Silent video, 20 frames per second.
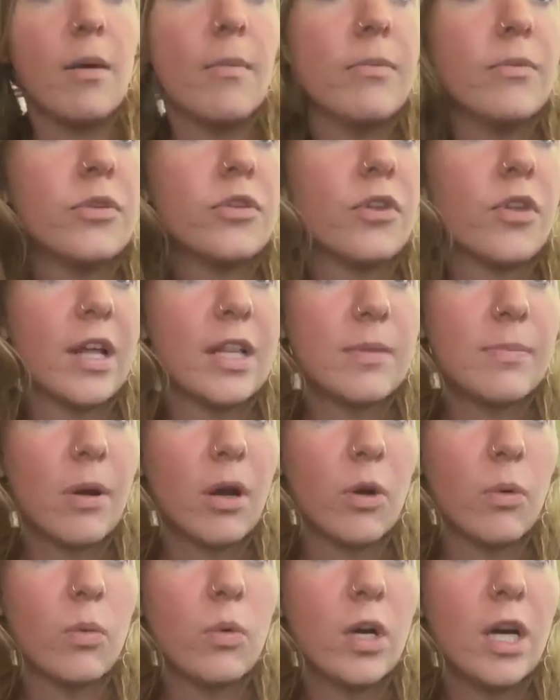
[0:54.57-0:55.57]
So that's
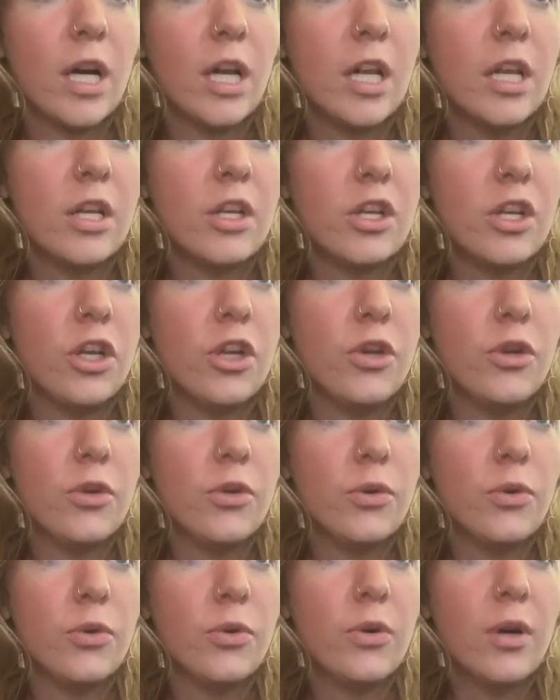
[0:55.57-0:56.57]
part 1.
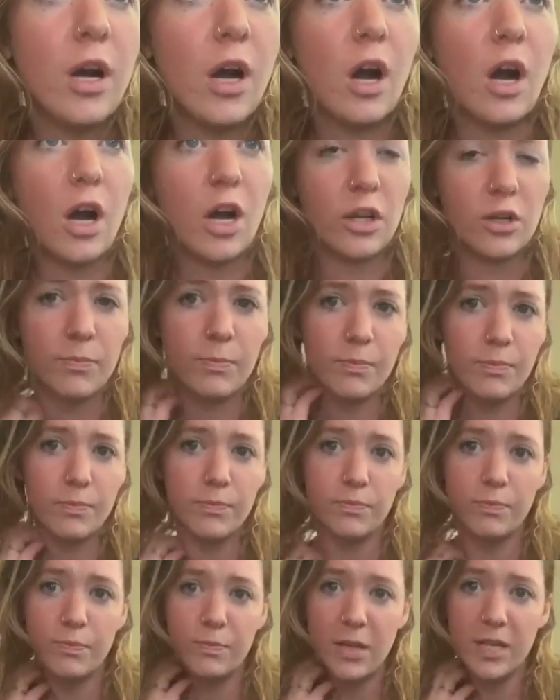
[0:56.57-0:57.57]
You are
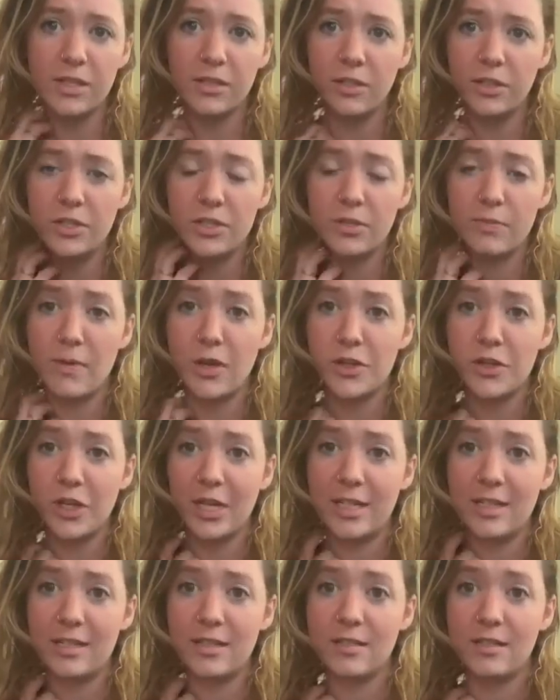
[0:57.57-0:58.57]
basically just
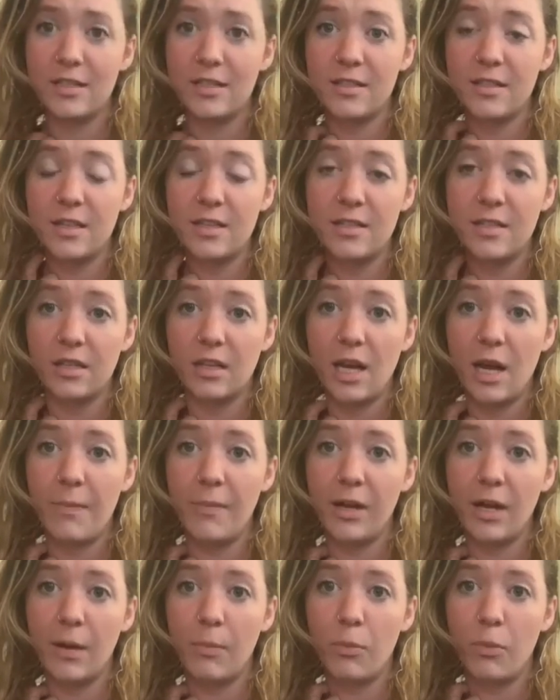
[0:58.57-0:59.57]
measuring distances and
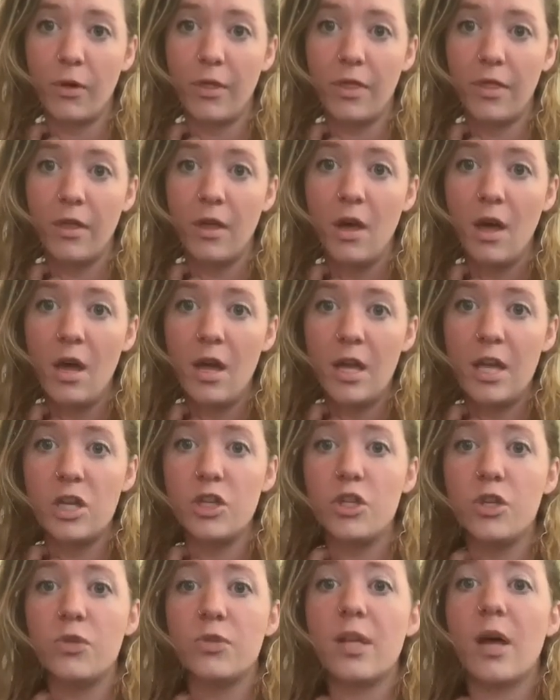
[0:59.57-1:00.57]
coming up with
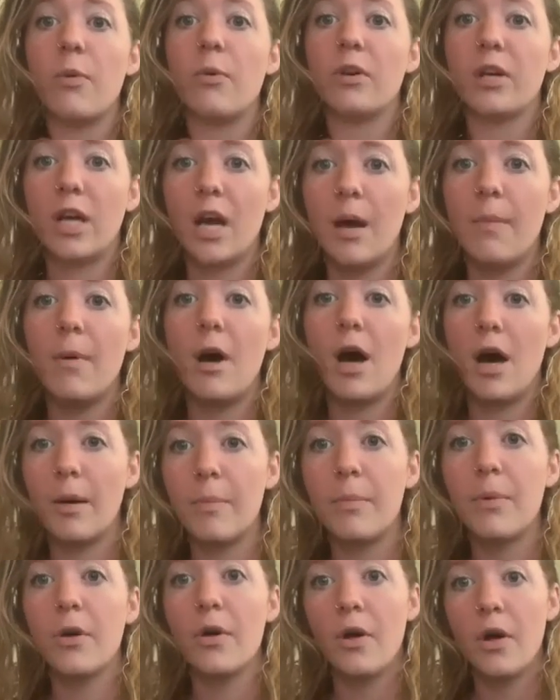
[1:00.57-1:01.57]
issues that would come
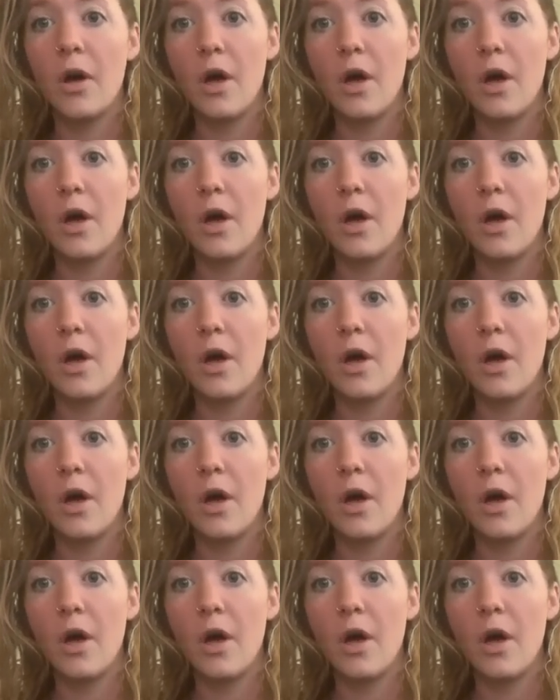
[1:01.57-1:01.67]
up